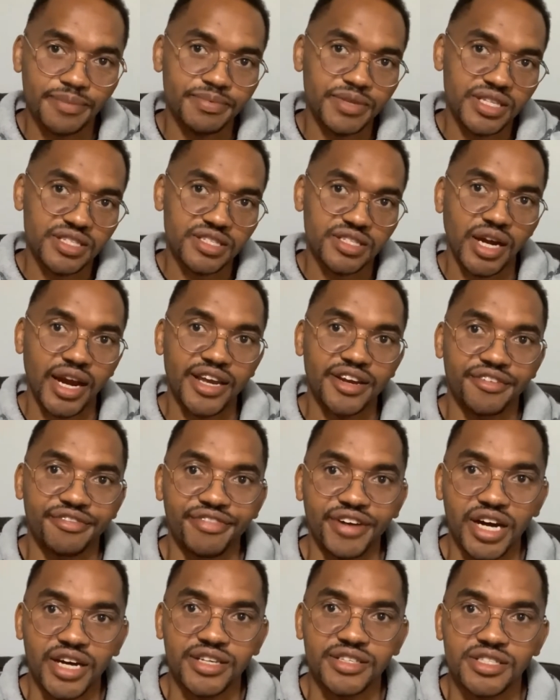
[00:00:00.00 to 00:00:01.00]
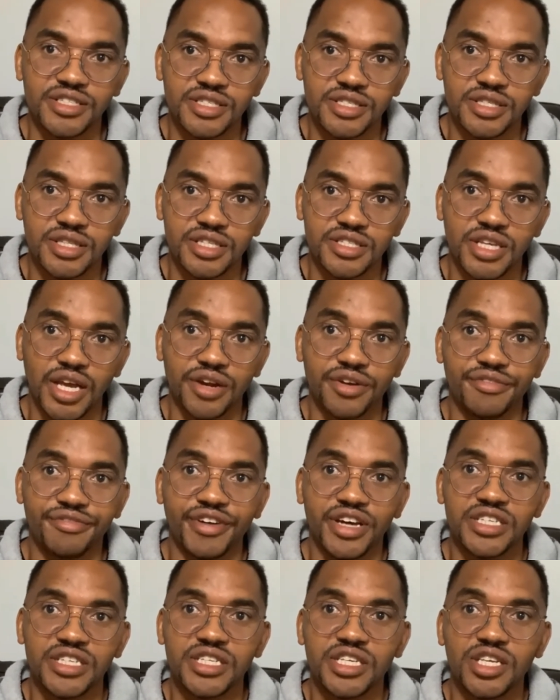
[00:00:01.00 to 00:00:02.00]
the sacrifice, the
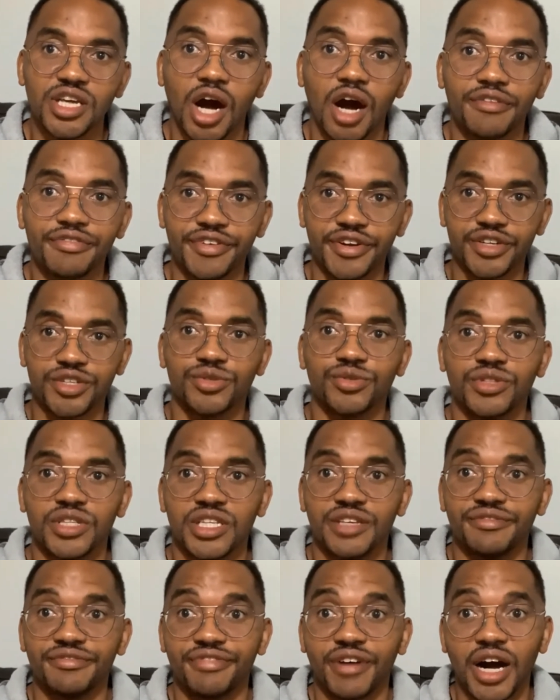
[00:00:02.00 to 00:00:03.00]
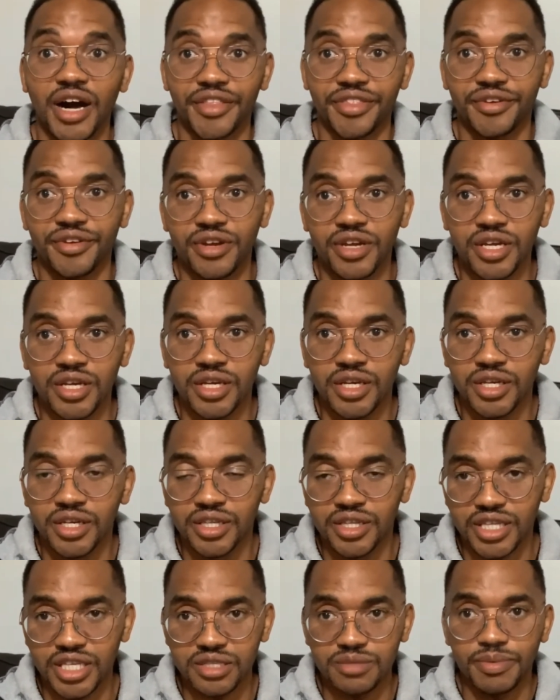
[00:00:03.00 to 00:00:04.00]
sacrifice He offered to the Father,
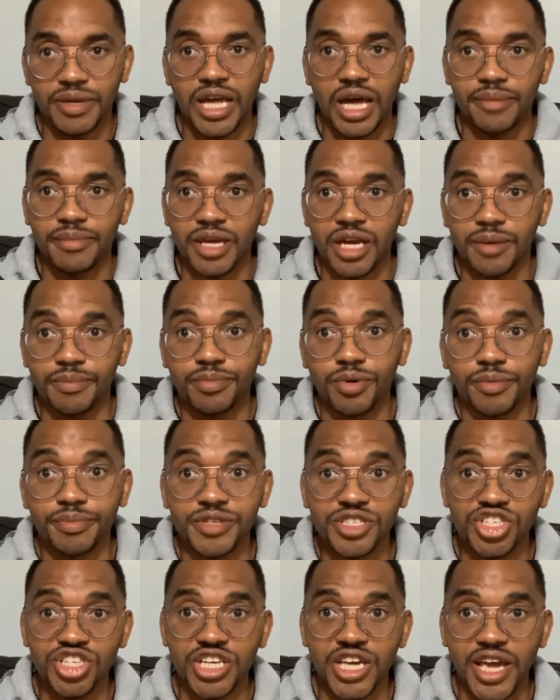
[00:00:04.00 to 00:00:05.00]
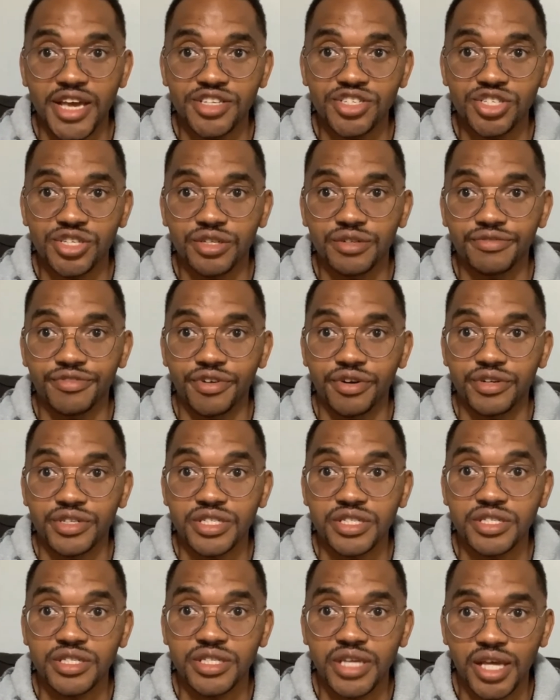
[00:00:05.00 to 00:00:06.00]
thus becoming a propitiation for our
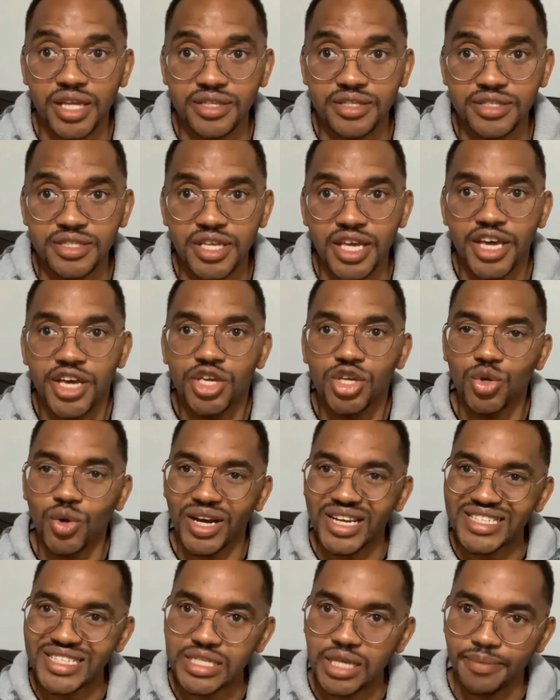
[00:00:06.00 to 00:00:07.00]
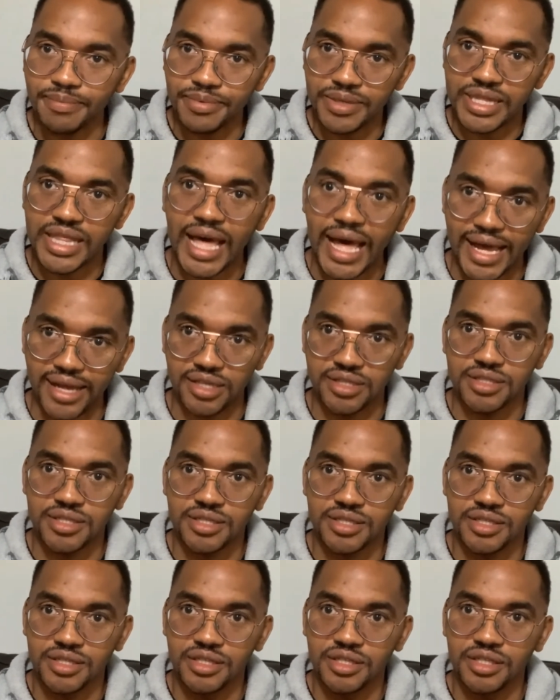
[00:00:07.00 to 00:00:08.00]
sins, you accept that,
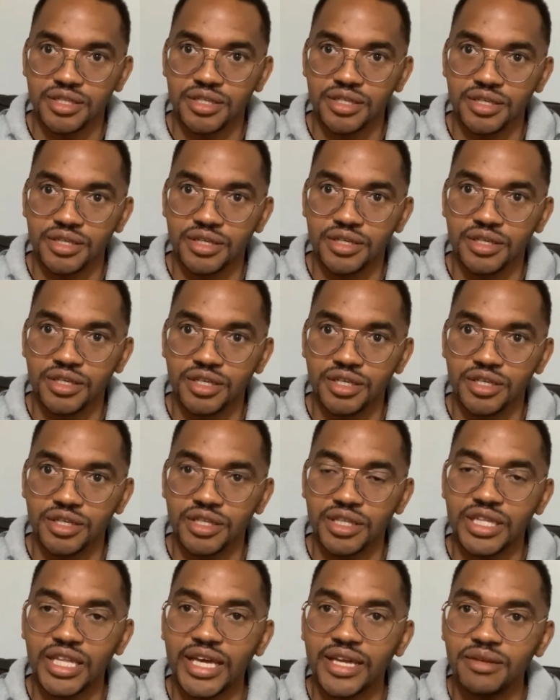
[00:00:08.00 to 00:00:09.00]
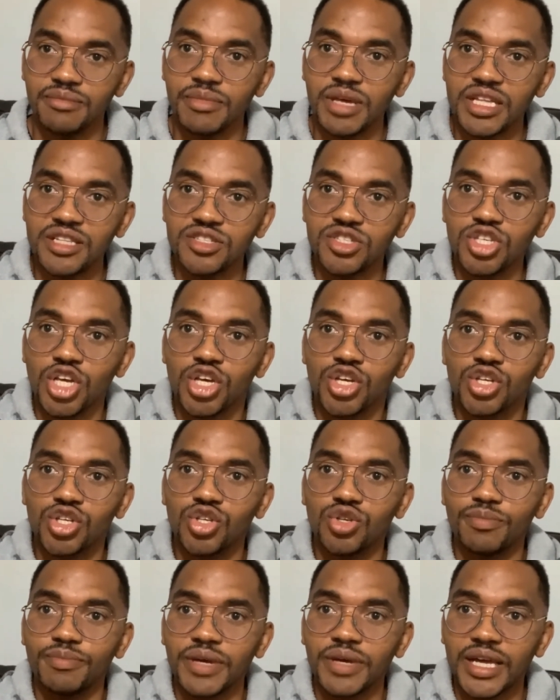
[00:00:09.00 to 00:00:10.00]
then means
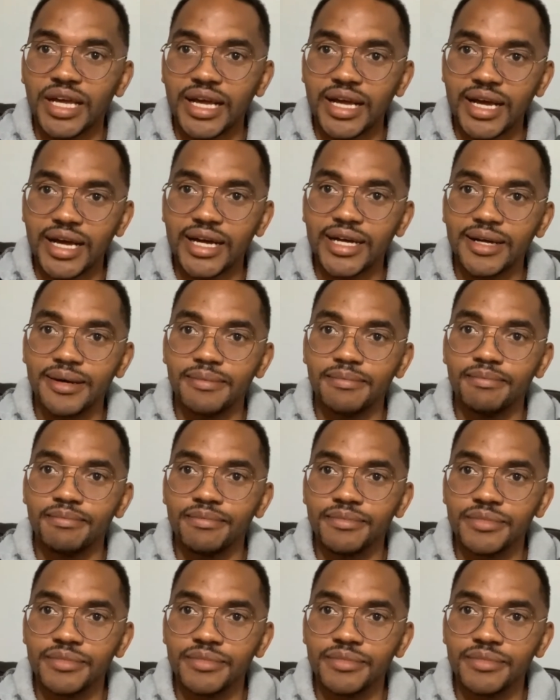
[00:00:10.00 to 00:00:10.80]
you become